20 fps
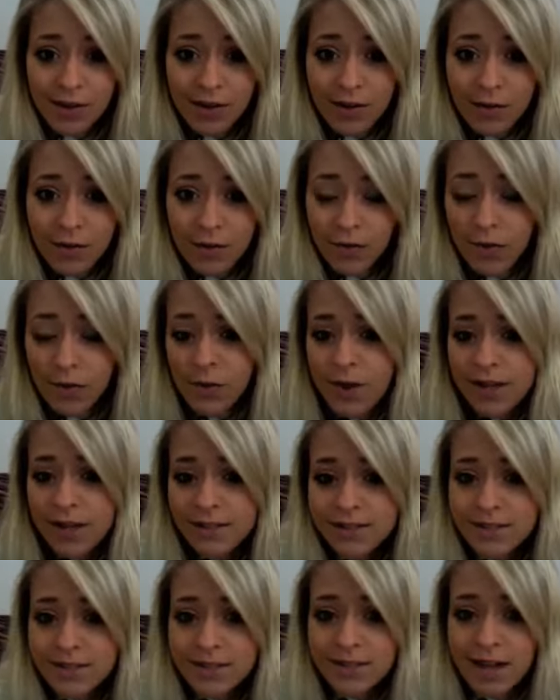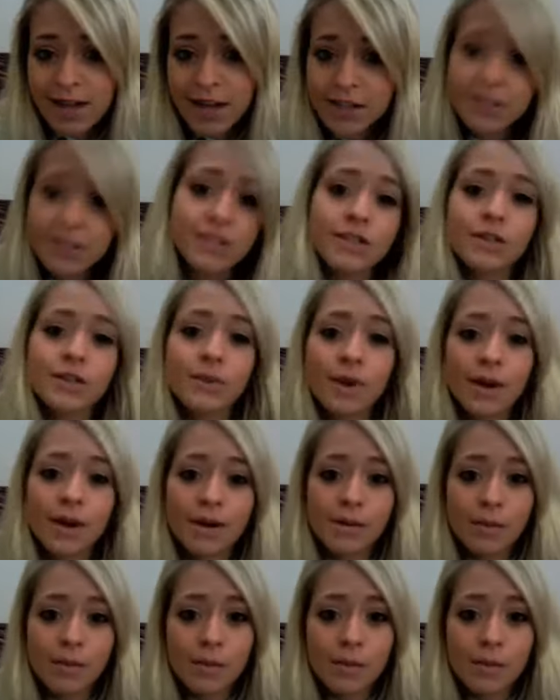of requests to actually do one,